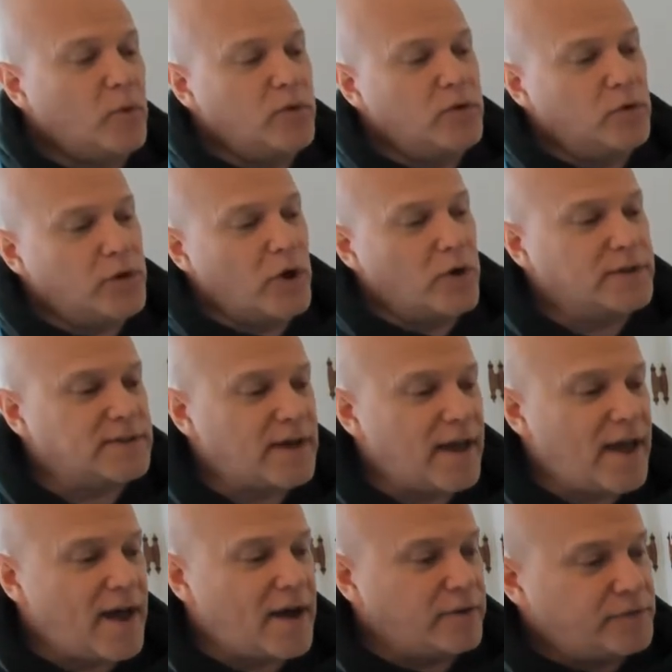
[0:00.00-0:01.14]
You'll notice I
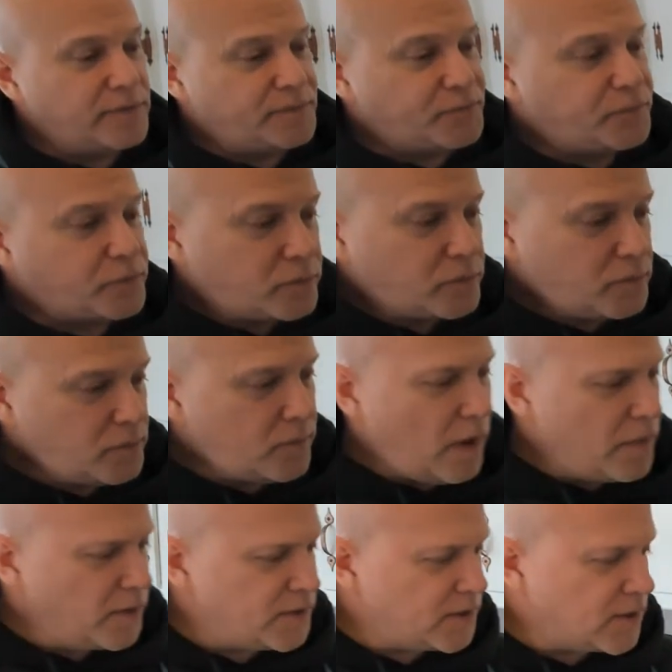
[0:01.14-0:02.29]
have
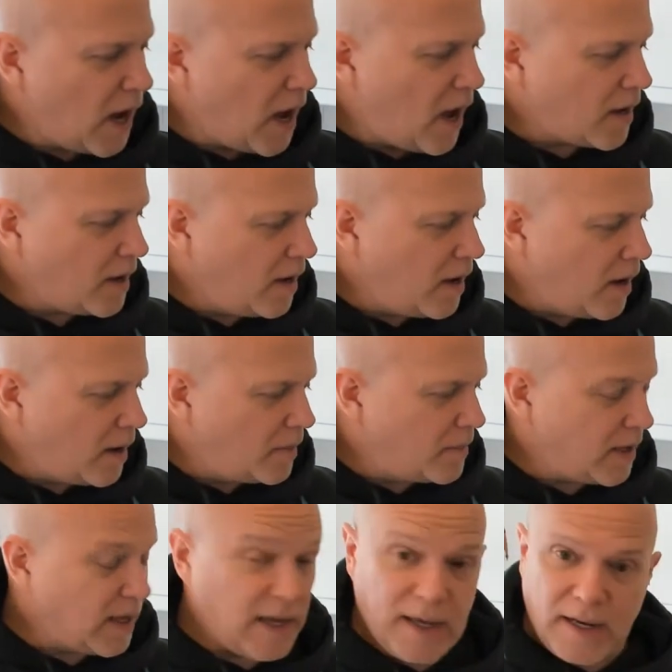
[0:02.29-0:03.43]
the stock
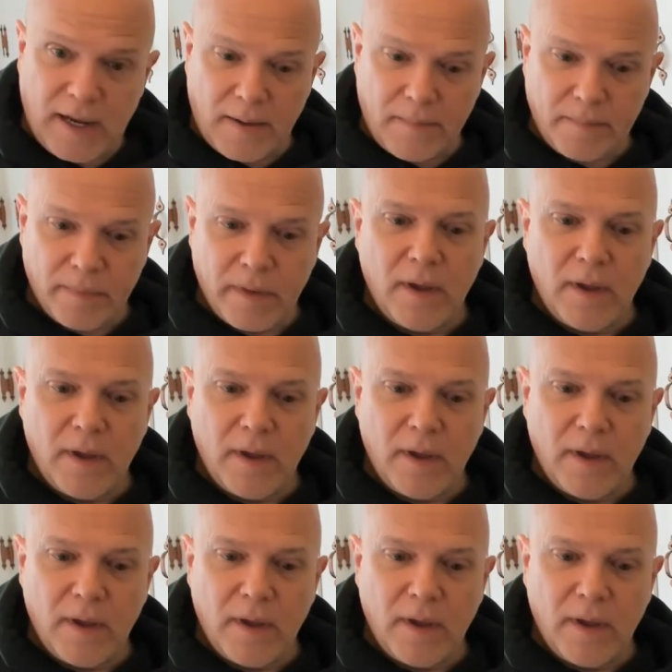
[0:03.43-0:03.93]
heating.